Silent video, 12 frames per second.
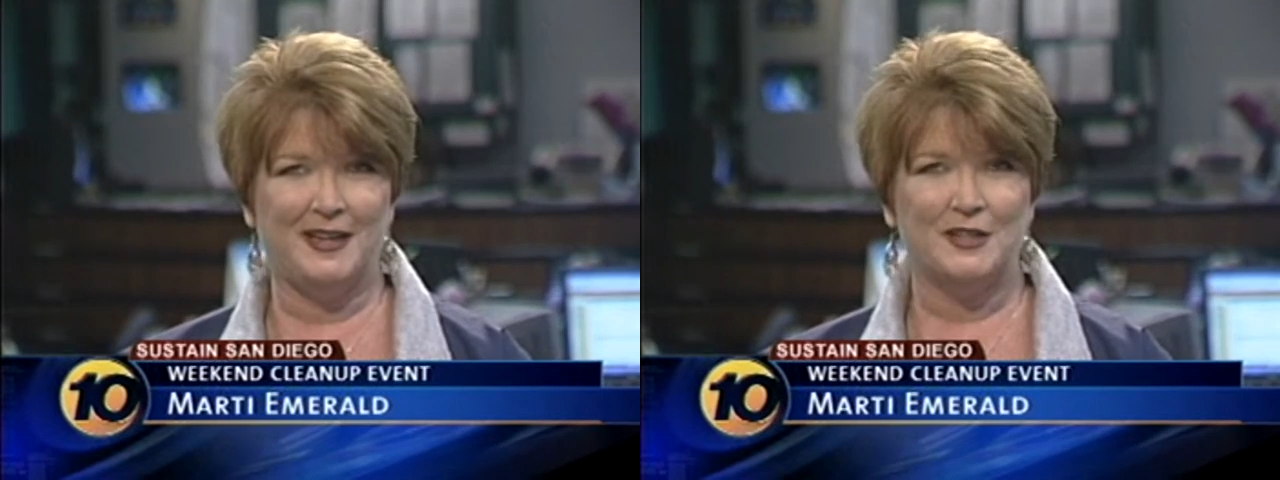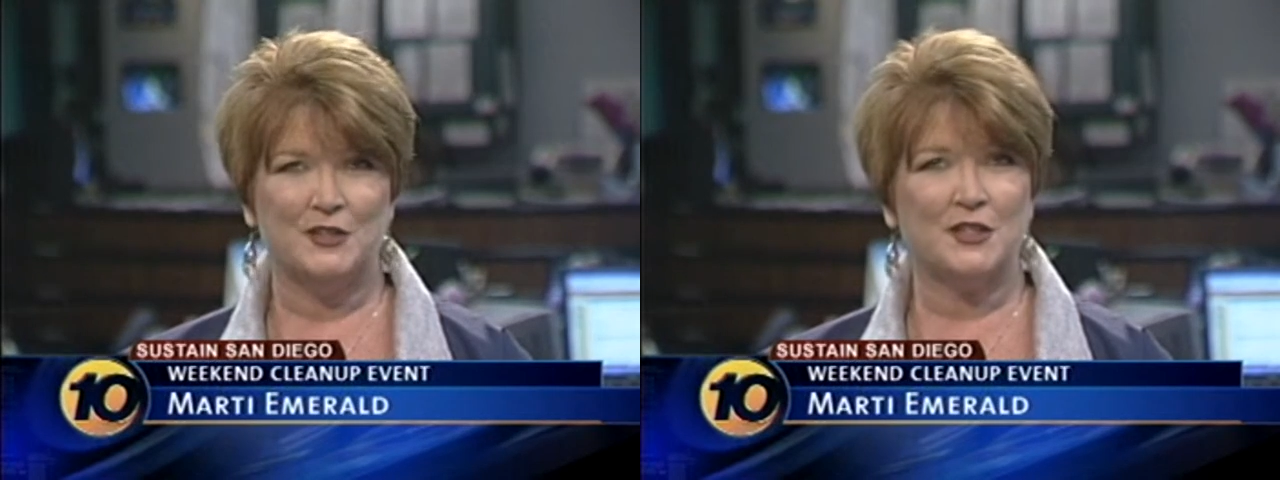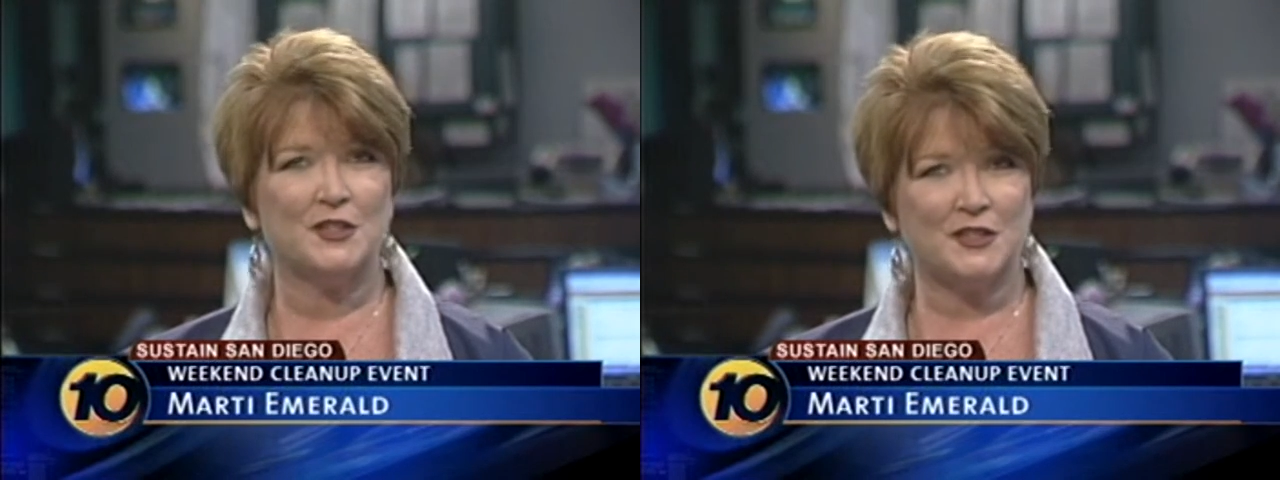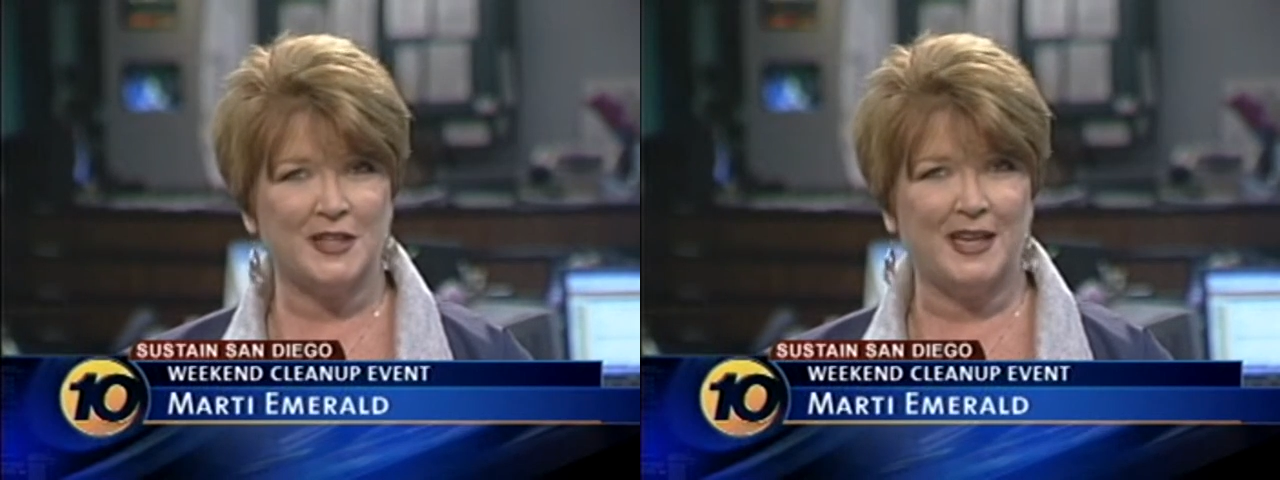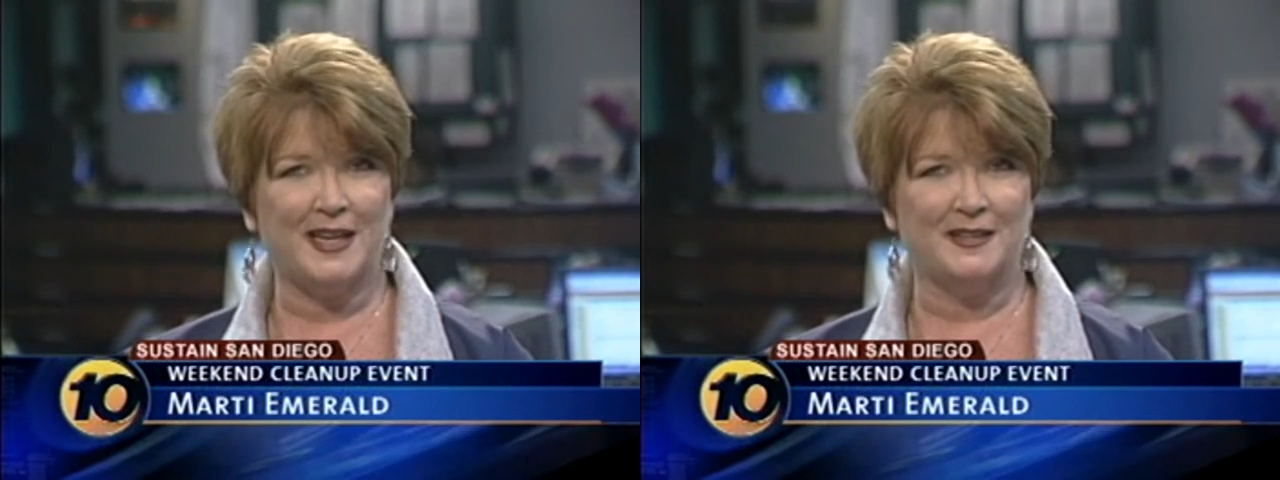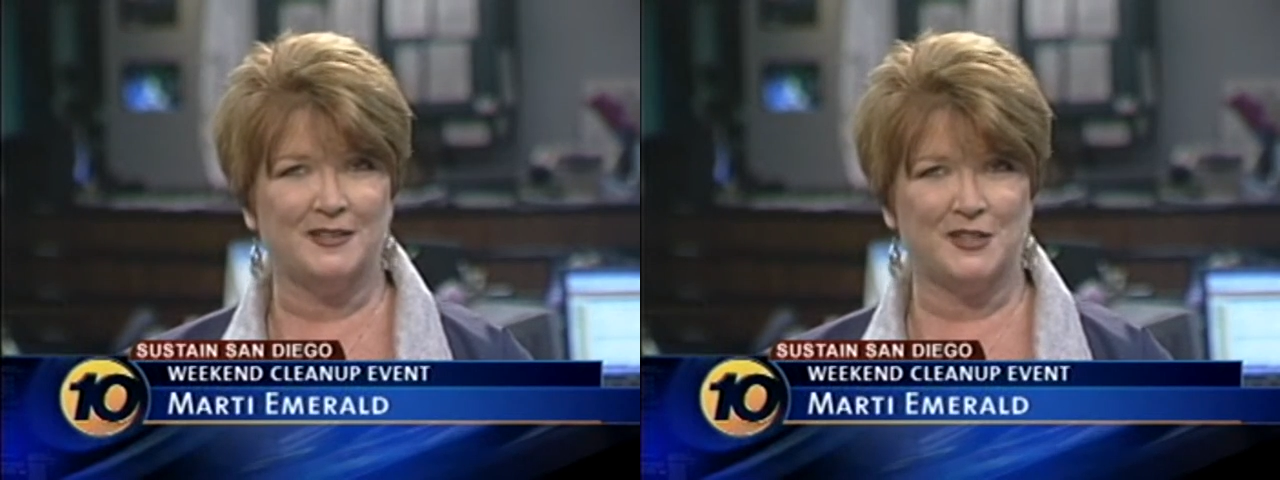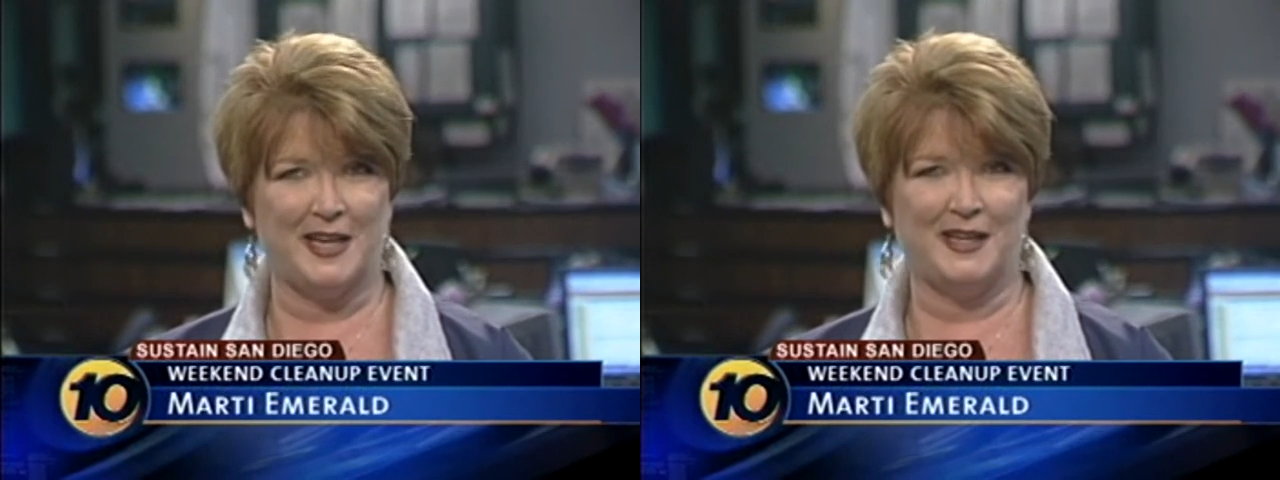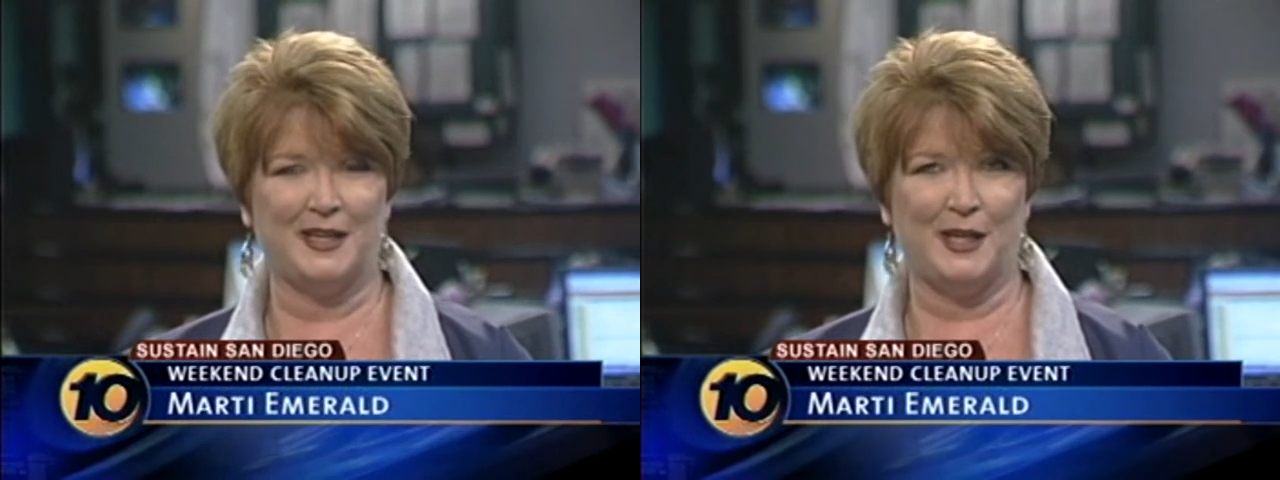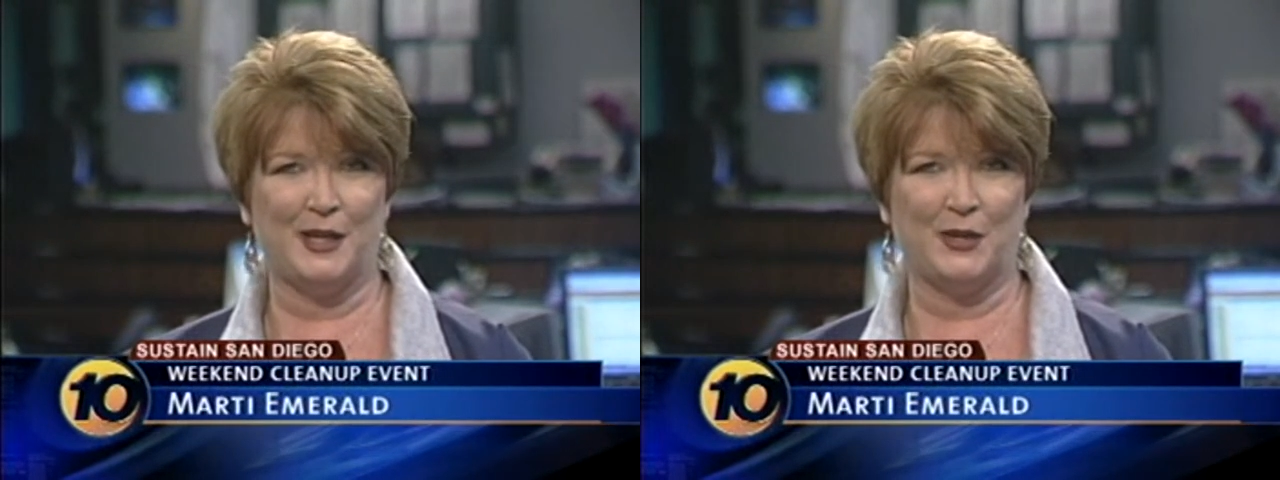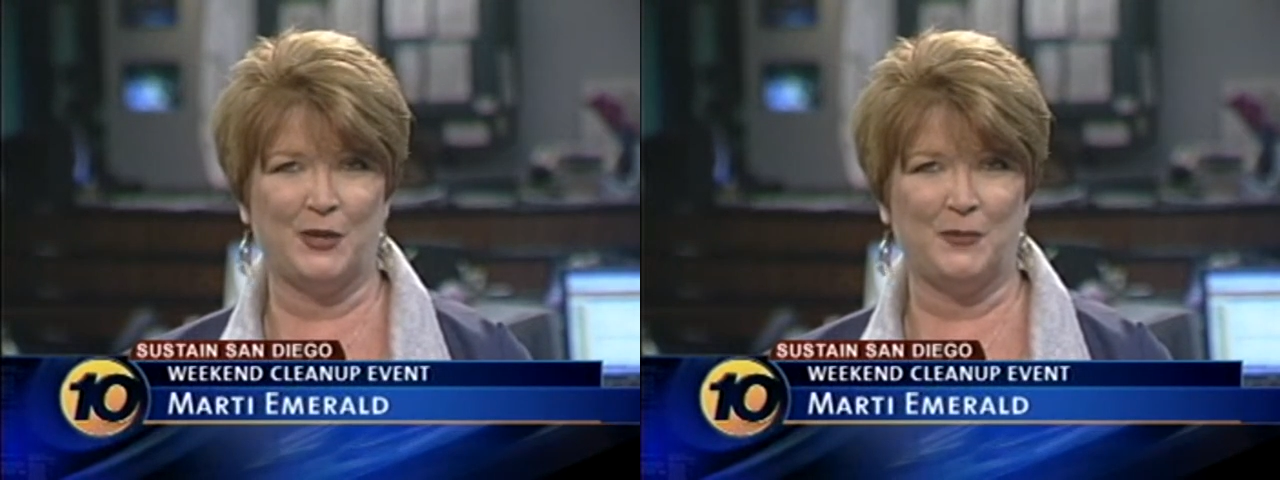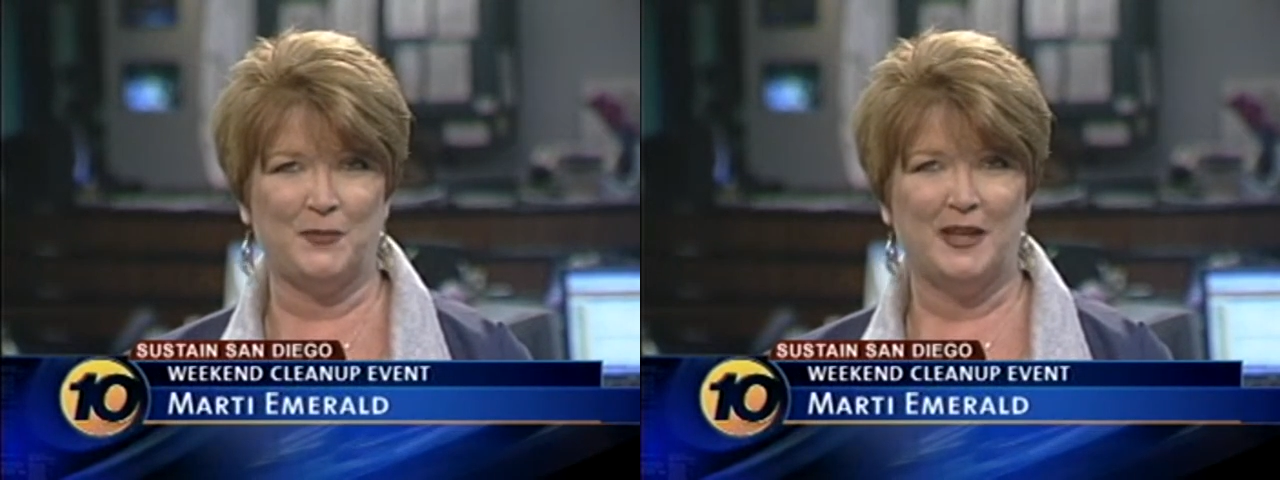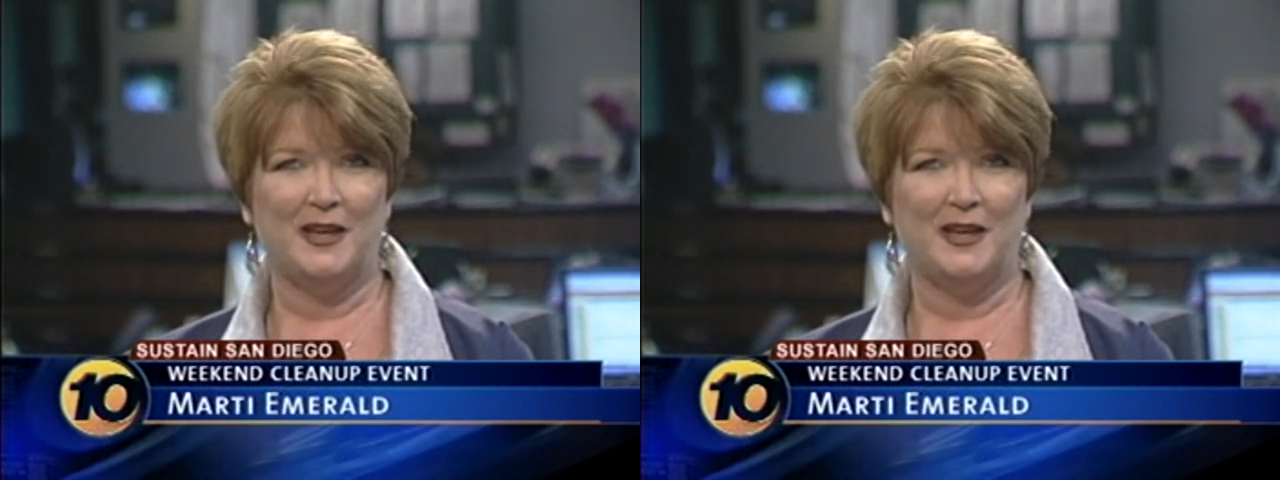Sustain San Diego.